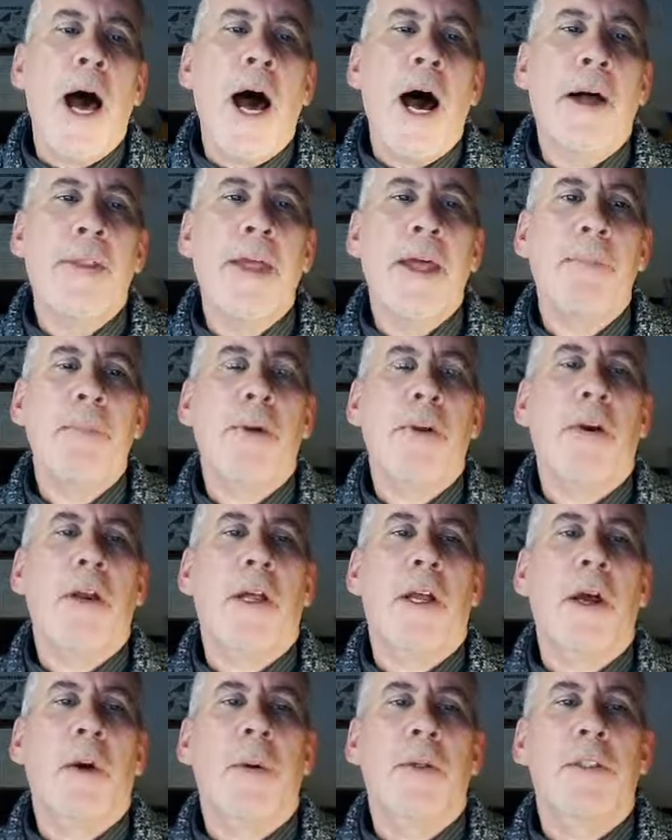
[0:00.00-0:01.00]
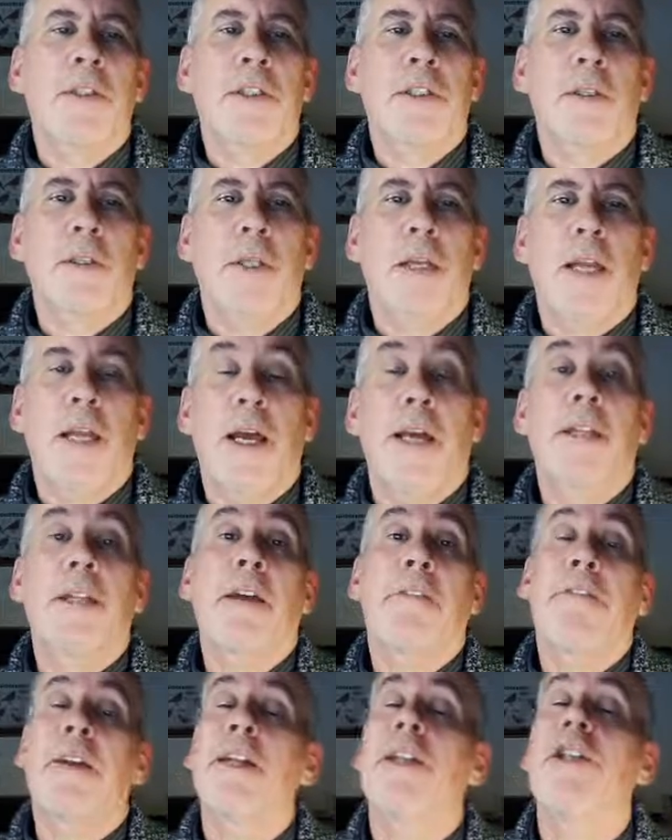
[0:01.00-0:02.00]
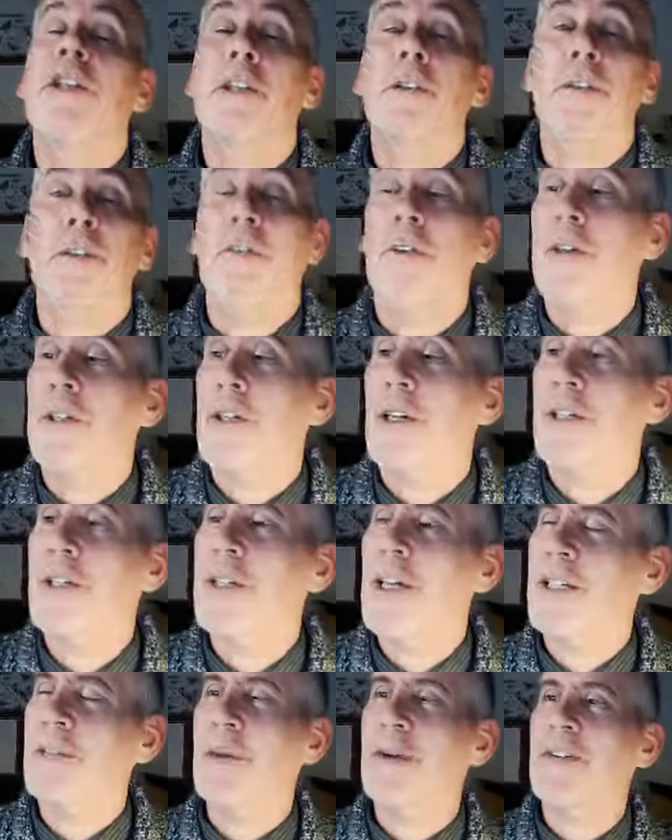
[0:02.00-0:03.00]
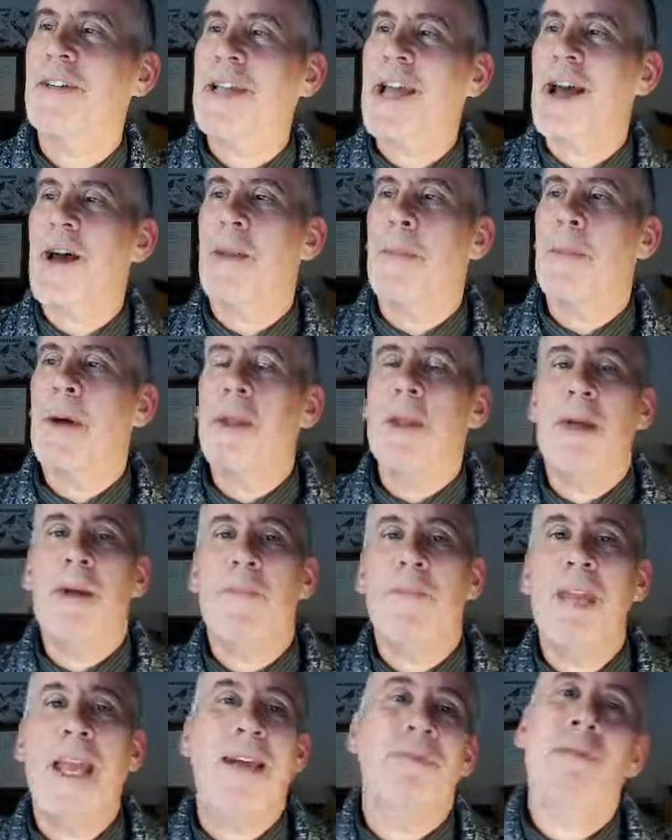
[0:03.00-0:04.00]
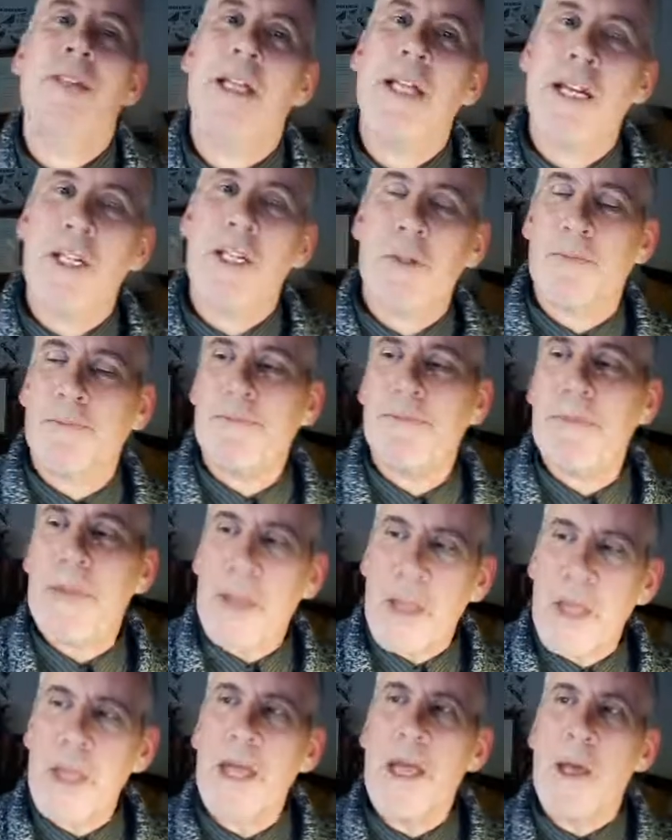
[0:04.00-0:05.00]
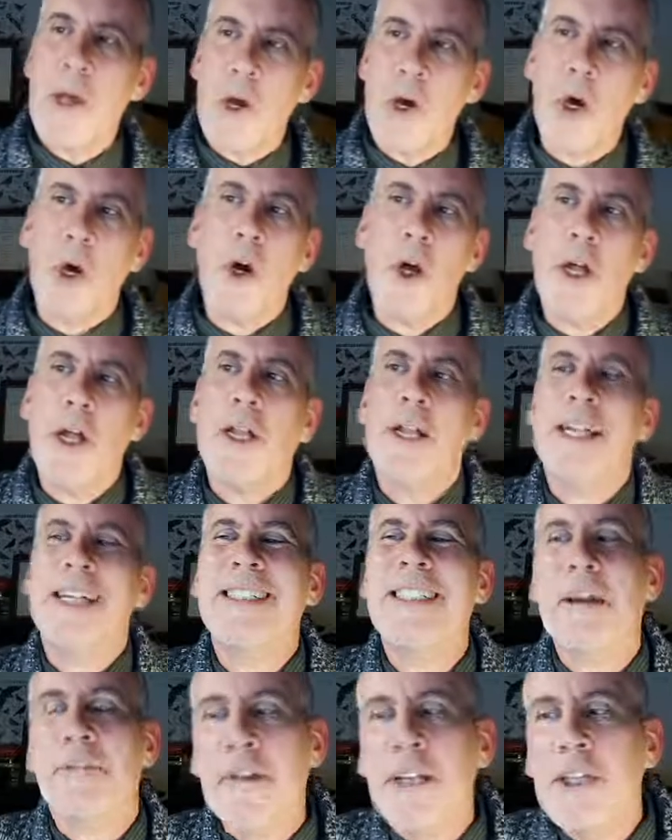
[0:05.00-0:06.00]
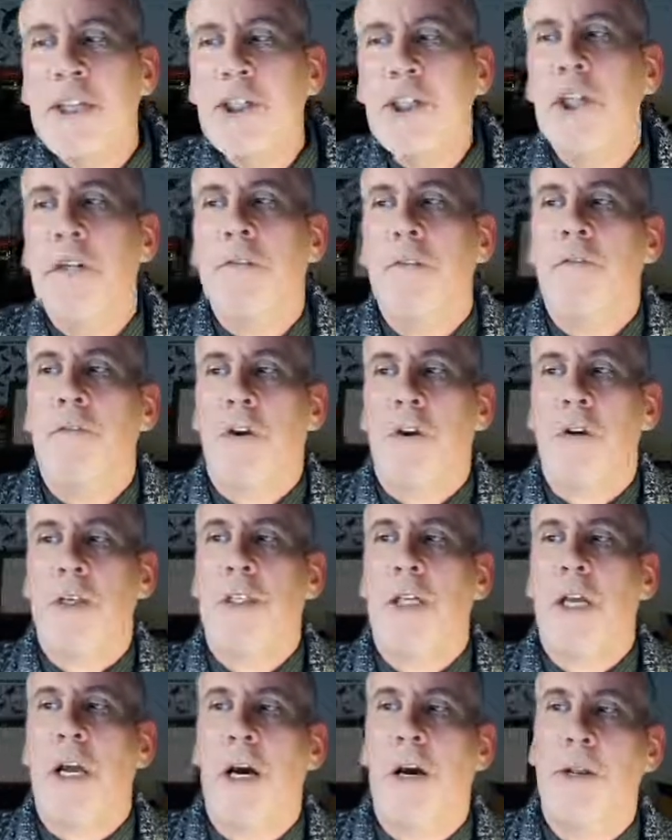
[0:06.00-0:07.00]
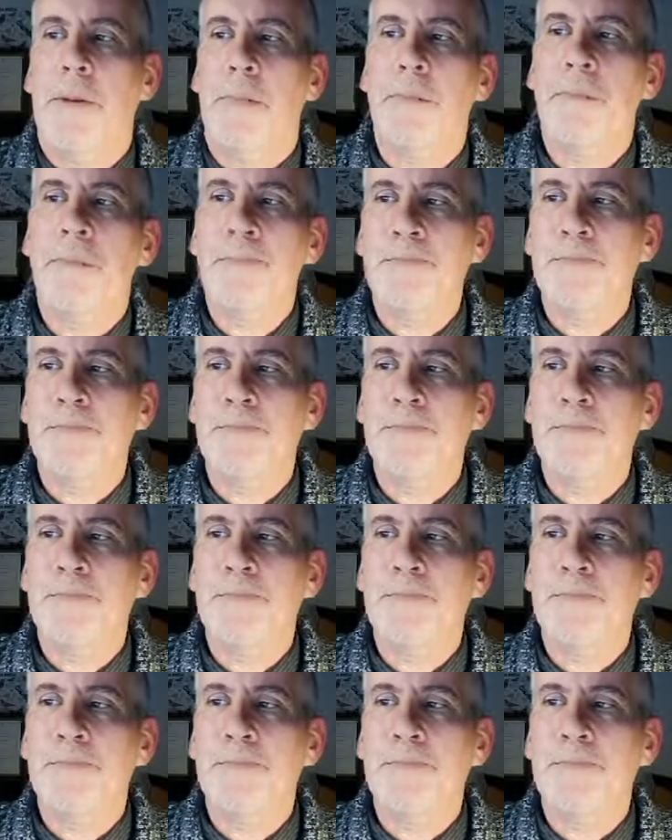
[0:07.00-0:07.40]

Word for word: And then we've got to go on to the definition of the forest garden. So that's a bit of a downer, but um, yeah, so that's uh, a definition of a forest garden.